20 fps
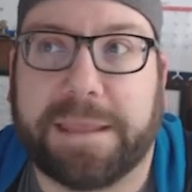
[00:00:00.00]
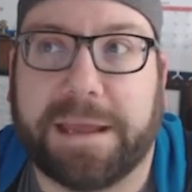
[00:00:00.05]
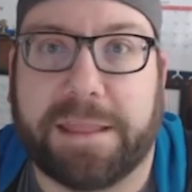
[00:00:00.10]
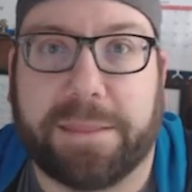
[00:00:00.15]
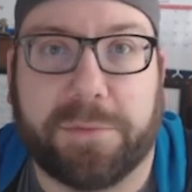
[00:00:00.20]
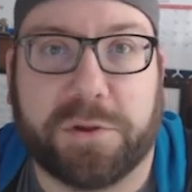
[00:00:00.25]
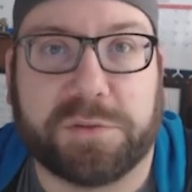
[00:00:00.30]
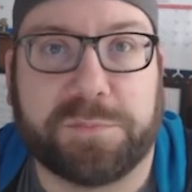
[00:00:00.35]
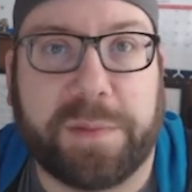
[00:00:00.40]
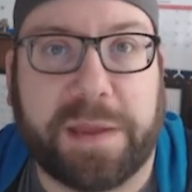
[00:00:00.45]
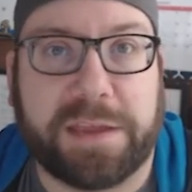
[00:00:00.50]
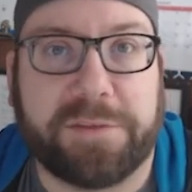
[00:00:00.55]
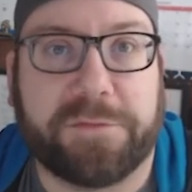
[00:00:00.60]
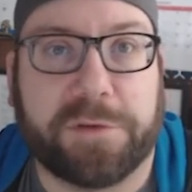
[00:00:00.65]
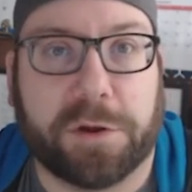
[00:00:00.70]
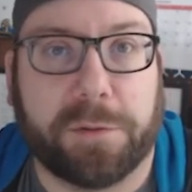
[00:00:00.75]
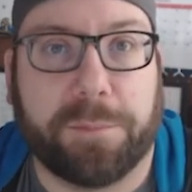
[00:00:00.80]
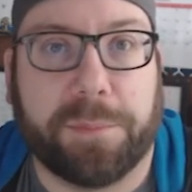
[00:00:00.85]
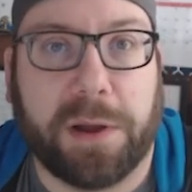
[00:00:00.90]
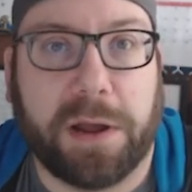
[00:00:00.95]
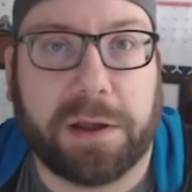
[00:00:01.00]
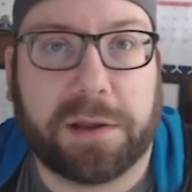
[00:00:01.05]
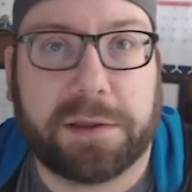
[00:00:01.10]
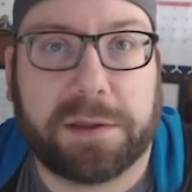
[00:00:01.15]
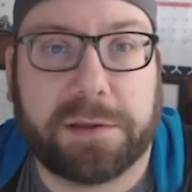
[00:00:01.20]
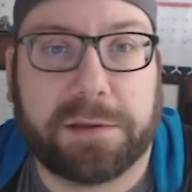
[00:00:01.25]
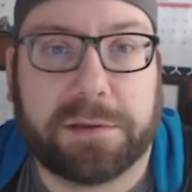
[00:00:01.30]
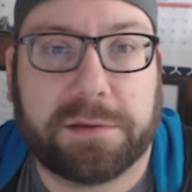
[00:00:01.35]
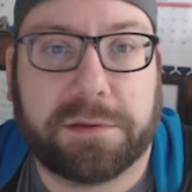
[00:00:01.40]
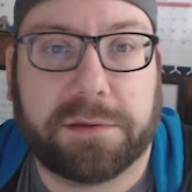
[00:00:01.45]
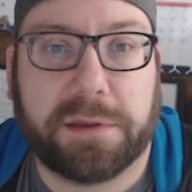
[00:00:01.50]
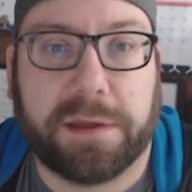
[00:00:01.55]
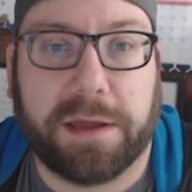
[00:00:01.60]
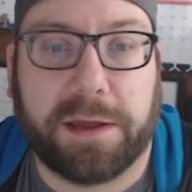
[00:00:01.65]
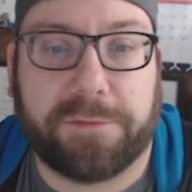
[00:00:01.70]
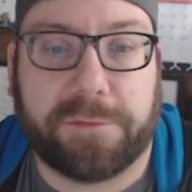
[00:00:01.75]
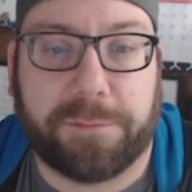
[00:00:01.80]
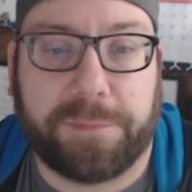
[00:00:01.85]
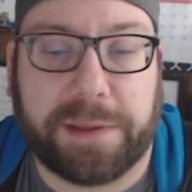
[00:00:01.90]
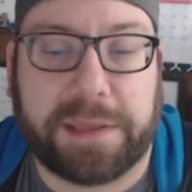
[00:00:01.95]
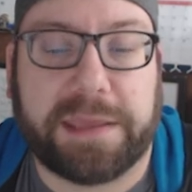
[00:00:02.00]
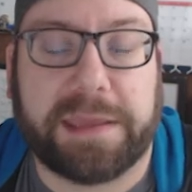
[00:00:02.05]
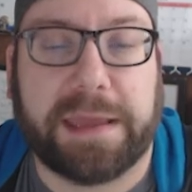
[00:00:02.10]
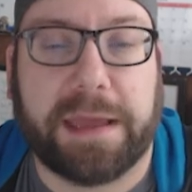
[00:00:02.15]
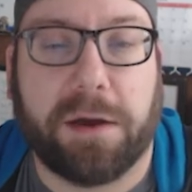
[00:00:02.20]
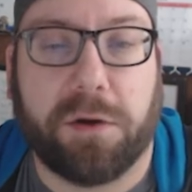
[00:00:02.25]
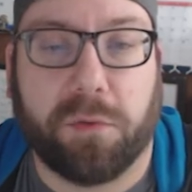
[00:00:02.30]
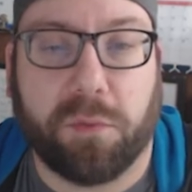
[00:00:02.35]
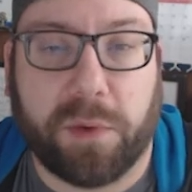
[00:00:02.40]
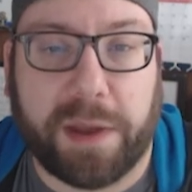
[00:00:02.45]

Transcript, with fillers: of the most bang for your buck for picking out